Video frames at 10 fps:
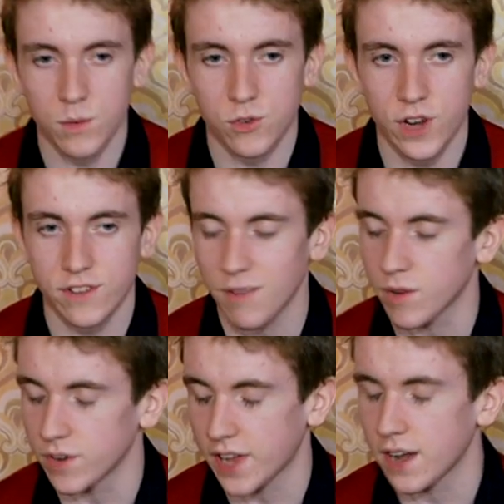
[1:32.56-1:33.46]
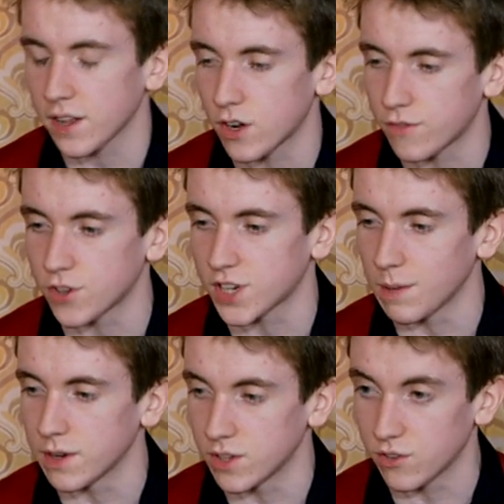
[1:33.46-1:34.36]
It was a great statement of intent. I thought our first
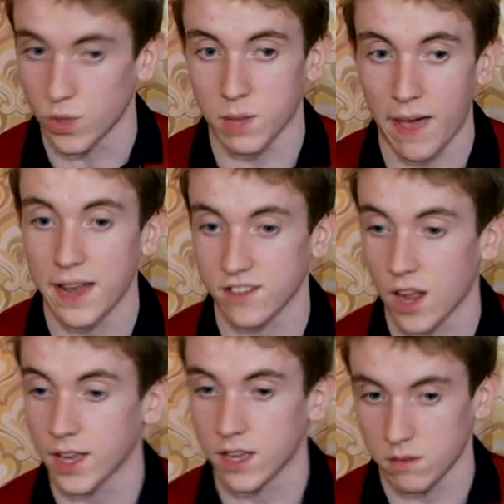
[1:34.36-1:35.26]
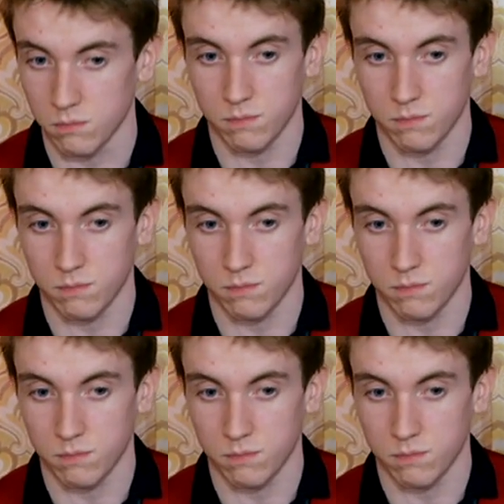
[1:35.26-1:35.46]
album, this is what the band is like.